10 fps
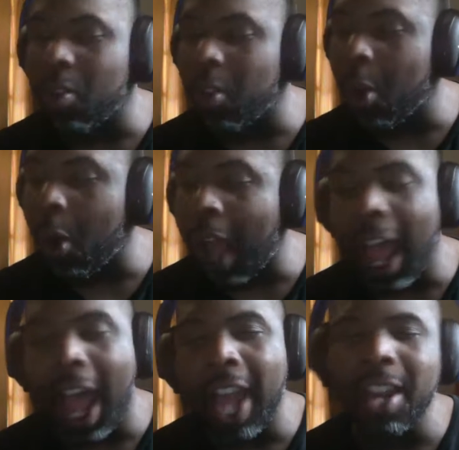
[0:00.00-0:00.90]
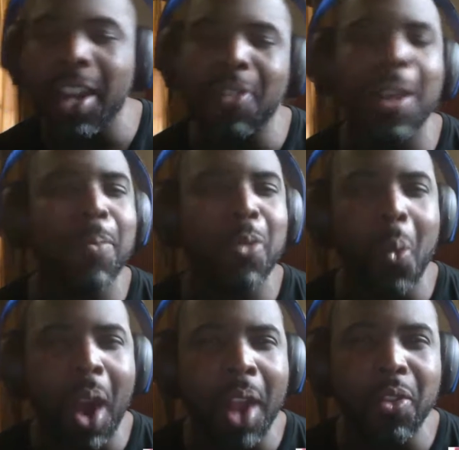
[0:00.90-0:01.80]
I did attempt to
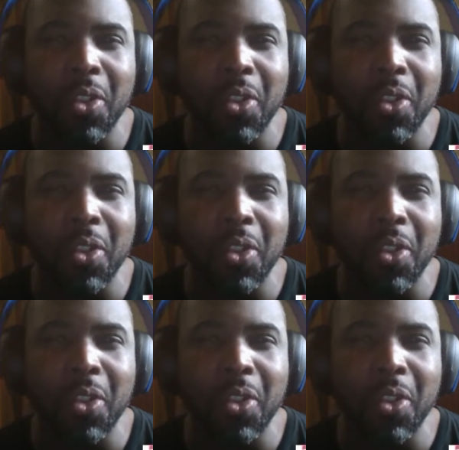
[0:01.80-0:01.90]
watch